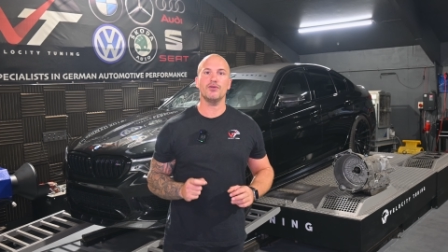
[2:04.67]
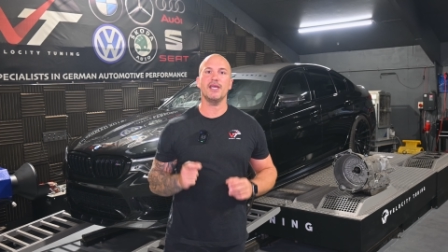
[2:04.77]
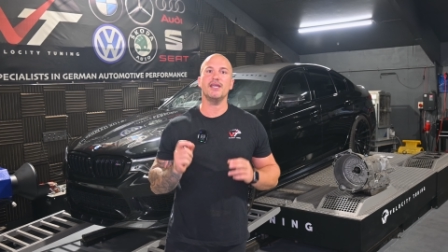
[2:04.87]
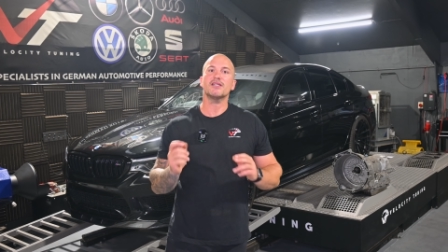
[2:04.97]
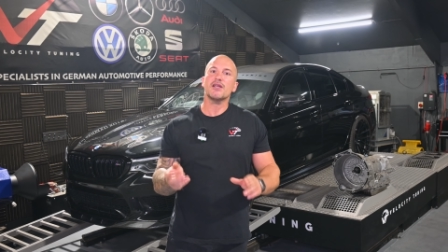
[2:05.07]
It
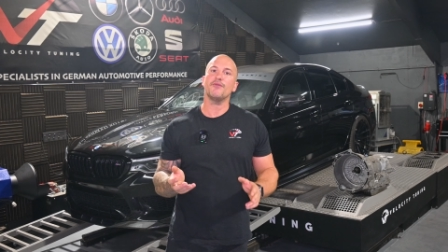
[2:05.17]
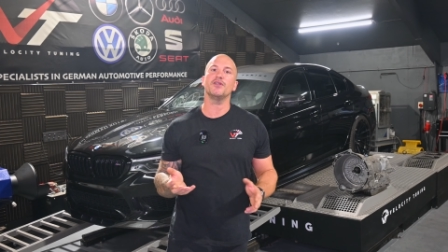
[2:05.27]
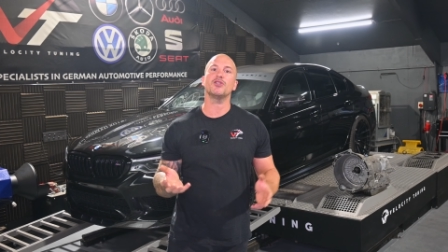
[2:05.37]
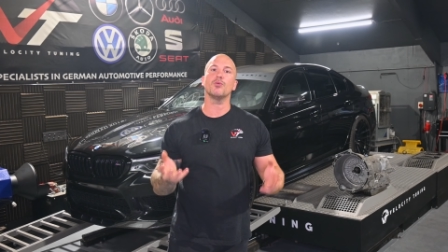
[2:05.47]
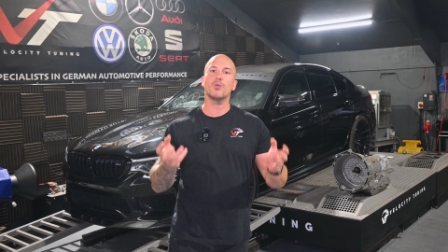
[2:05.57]
is something
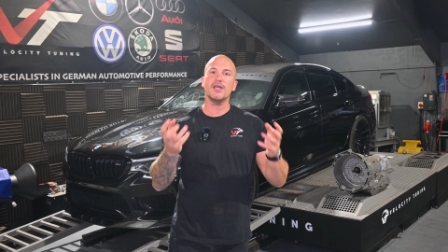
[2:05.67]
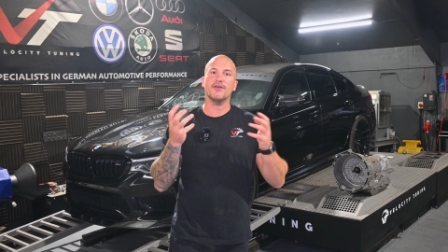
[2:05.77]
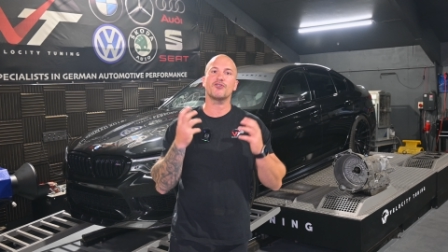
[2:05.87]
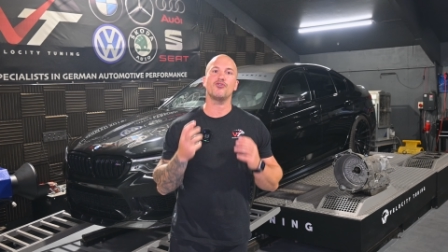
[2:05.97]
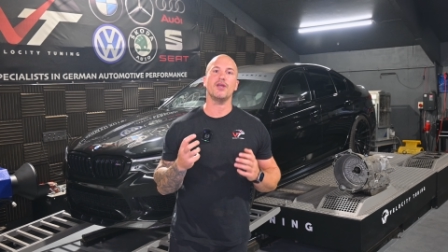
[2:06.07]
that we
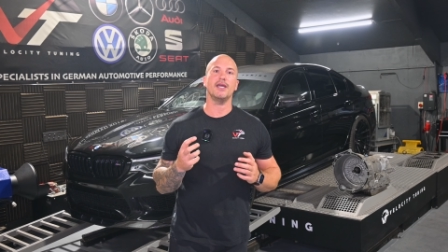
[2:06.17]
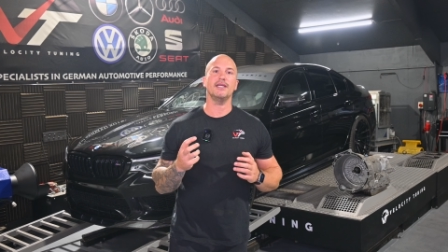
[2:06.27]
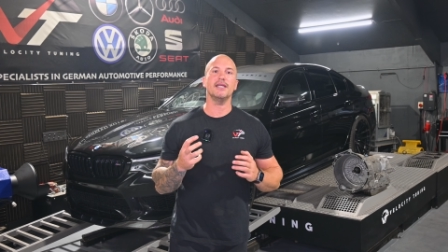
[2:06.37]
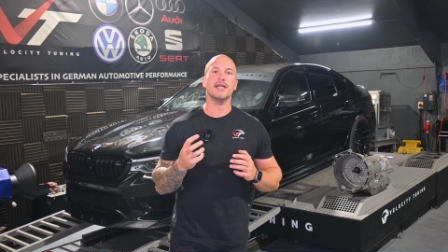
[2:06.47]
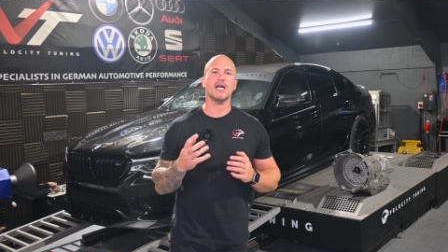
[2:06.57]
have
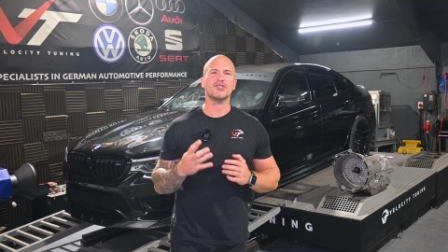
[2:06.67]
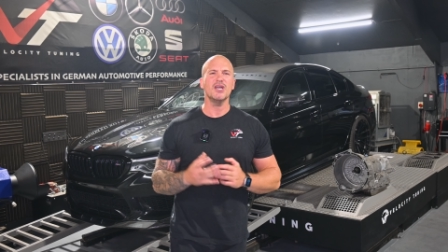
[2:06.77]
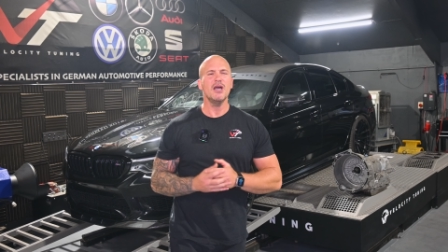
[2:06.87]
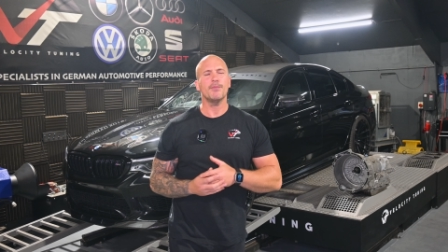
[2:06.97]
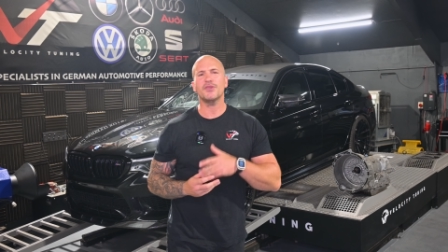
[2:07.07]
created in-house,
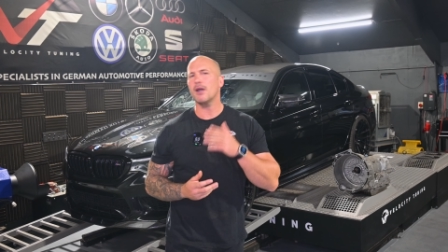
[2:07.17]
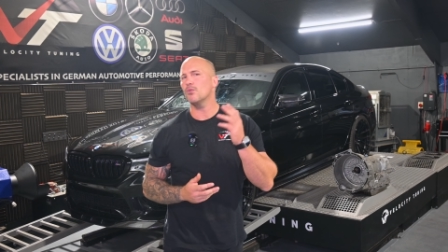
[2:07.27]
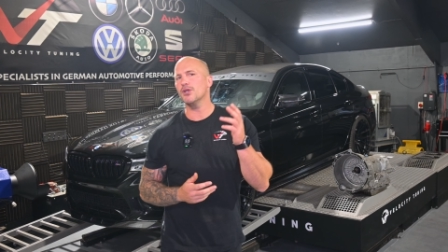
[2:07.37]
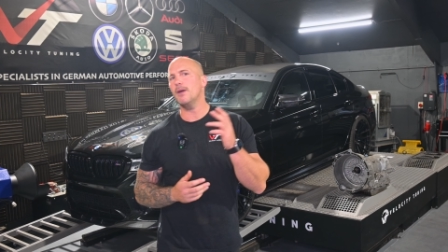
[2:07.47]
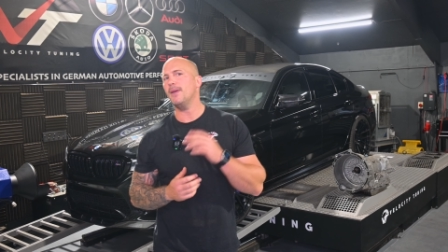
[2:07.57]
but that
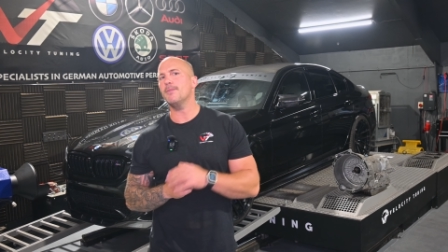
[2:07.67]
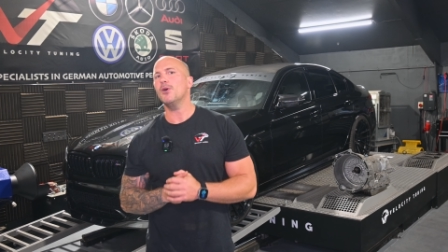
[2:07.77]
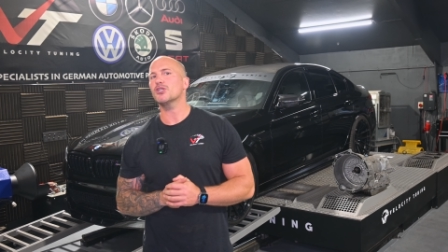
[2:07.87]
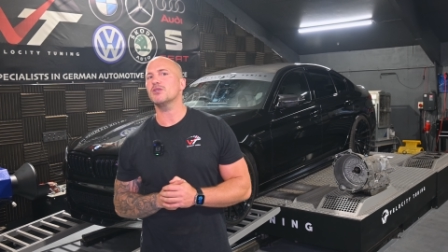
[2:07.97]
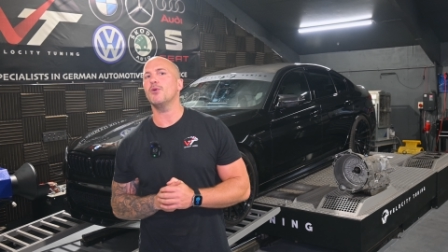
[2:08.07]
wouldn't have been
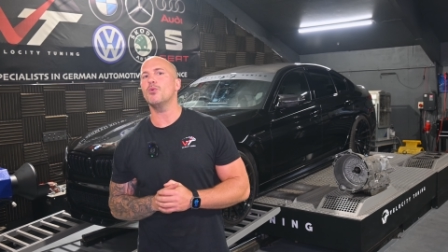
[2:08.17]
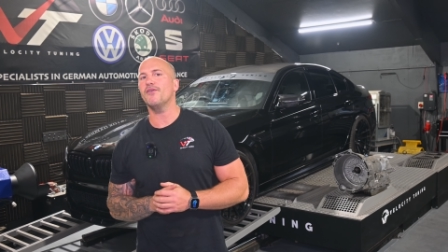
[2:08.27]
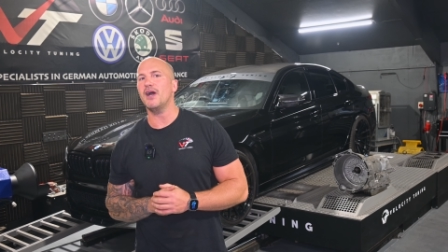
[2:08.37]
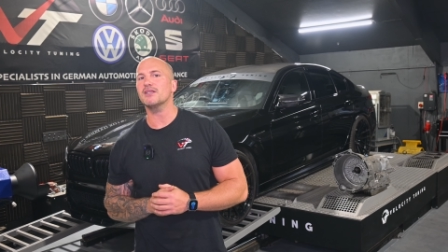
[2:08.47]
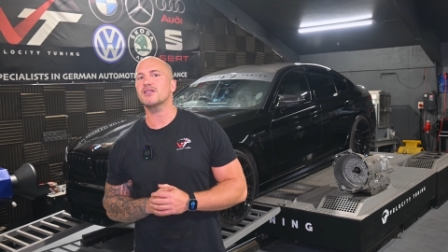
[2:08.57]
possible
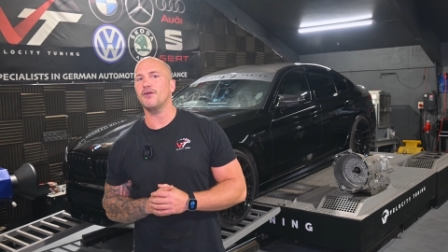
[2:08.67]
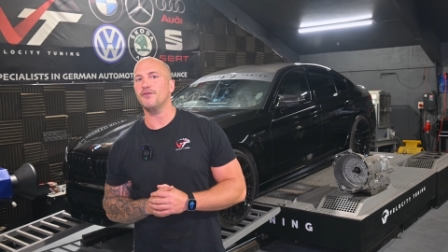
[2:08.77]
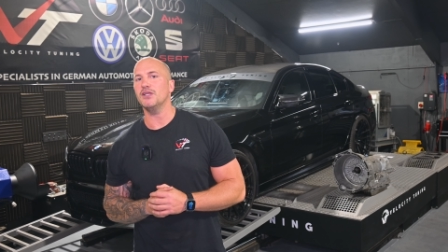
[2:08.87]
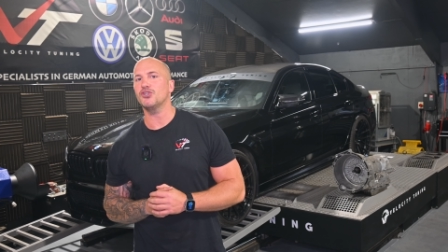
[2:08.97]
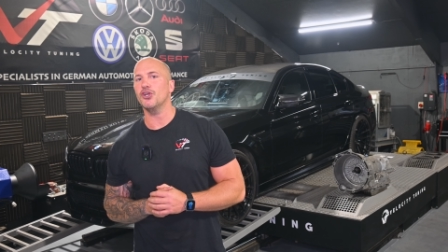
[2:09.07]
without
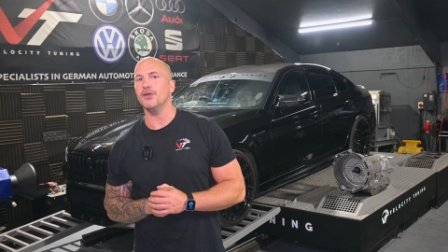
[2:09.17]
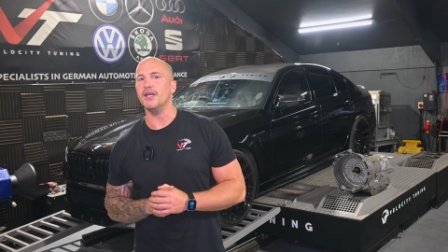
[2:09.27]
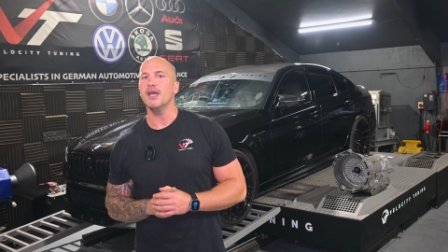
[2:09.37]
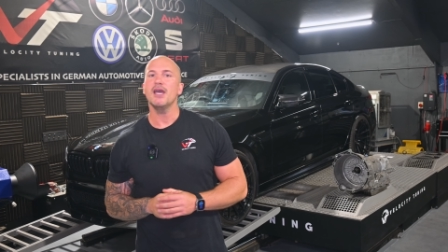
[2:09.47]
Sutphin Tuning.